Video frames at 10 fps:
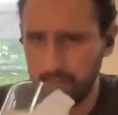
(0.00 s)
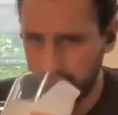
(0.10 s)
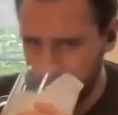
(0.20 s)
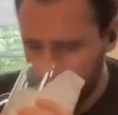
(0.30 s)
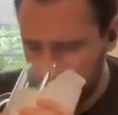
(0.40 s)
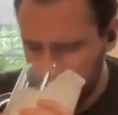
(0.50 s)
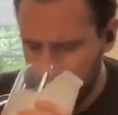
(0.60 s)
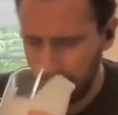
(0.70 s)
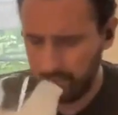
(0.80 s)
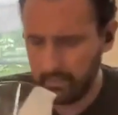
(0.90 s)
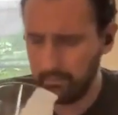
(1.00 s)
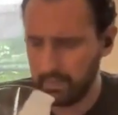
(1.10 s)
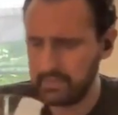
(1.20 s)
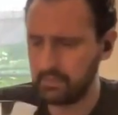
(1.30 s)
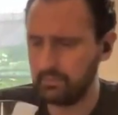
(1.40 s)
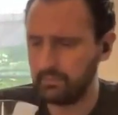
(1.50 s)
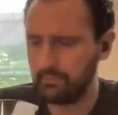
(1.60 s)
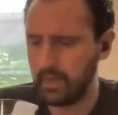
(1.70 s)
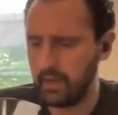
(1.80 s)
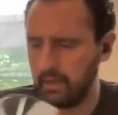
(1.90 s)
really impressive,
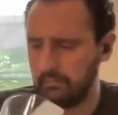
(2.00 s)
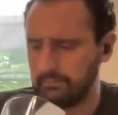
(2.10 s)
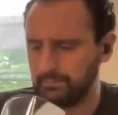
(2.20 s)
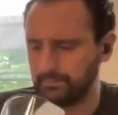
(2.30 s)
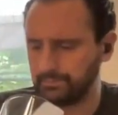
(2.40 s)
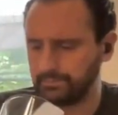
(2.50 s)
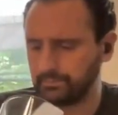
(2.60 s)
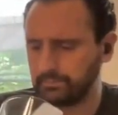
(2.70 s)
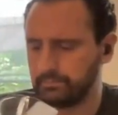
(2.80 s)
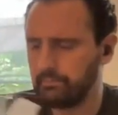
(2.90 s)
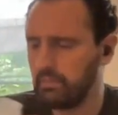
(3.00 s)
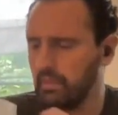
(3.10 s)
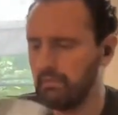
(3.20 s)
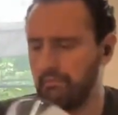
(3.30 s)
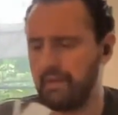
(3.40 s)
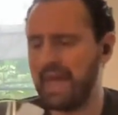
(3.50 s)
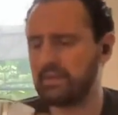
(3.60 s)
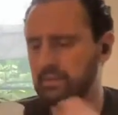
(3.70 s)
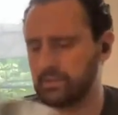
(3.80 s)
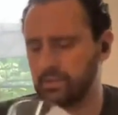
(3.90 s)
fat
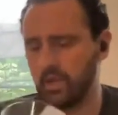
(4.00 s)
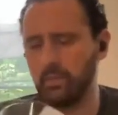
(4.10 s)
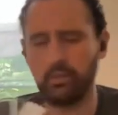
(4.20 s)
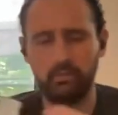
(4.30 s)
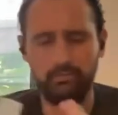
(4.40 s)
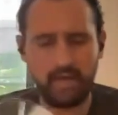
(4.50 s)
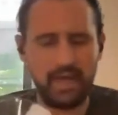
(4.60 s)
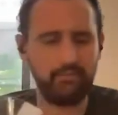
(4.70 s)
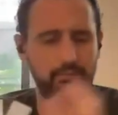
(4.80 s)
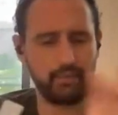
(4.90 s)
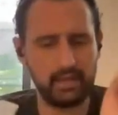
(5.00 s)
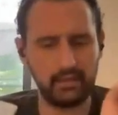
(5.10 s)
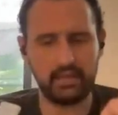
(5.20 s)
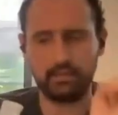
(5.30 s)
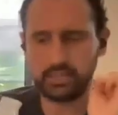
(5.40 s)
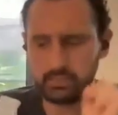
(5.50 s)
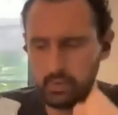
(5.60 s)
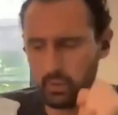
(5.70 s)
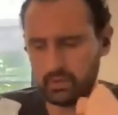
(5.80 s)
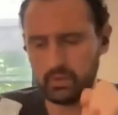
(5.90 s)
soluble, fat friendly
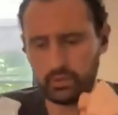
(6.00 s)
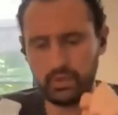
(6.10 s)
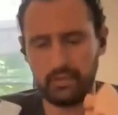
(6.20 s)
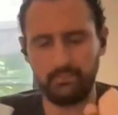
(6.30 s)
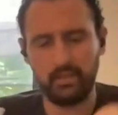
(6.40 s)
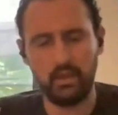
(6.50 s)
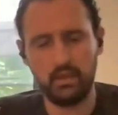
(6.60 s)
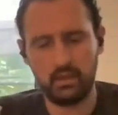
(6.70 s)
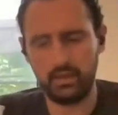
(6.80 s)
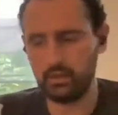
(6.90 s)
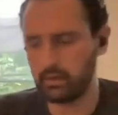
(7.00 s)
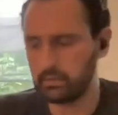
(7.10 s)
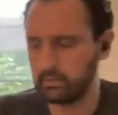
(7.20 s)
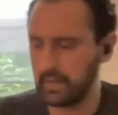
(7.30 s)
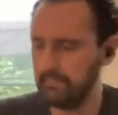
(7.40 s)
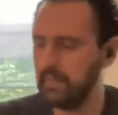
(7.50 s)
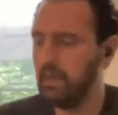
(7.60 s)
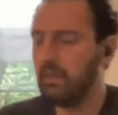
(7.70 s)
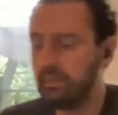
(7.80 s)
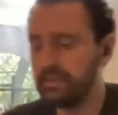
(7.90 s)
smoke cream here, right?
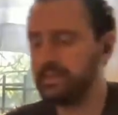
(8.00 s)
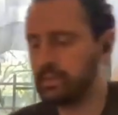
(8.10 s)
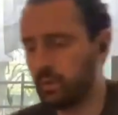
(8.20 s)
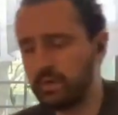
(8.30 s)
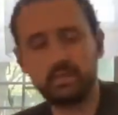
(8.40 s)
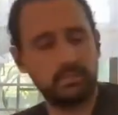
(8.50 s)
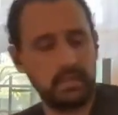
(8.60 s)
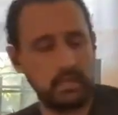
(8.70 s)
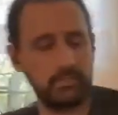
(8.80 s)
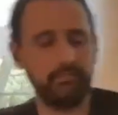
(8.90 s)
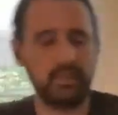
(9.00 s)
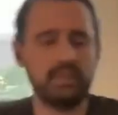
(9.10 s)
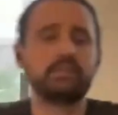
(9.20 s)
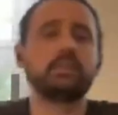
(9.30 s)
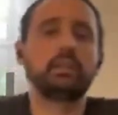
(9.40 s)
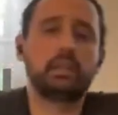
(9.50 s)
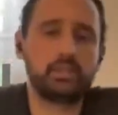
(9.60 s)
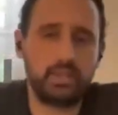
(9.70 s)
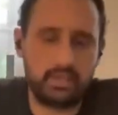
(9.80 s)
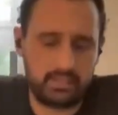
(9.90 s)
This is going to be a
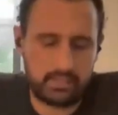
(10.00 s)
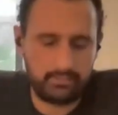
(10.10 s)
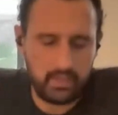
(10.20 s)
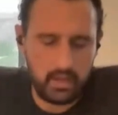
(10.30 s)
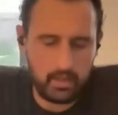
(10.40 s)
delicious